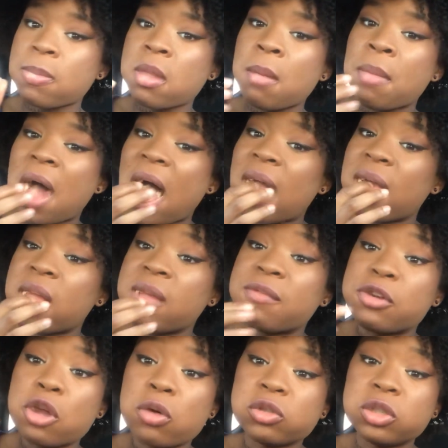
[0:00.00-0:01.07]
But I didn't
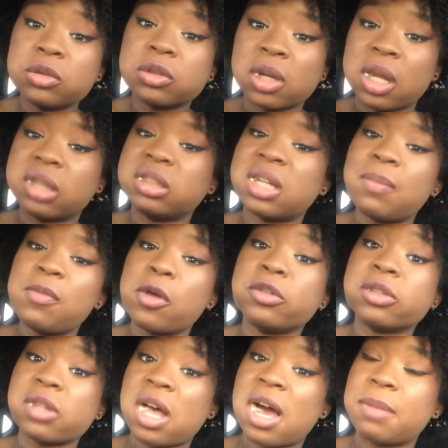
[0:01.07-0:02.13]
even know she was going to accept
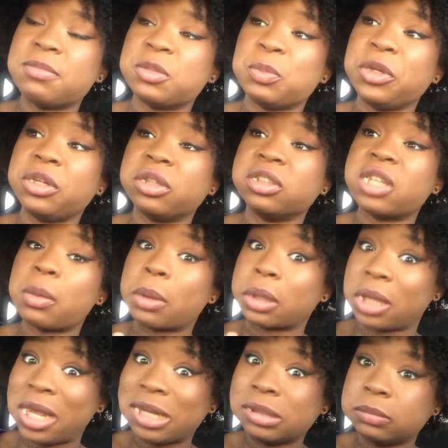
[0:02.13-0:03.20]
those labs because they were
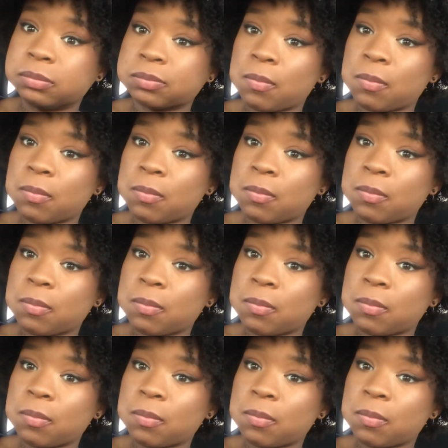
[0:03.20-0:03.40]
late.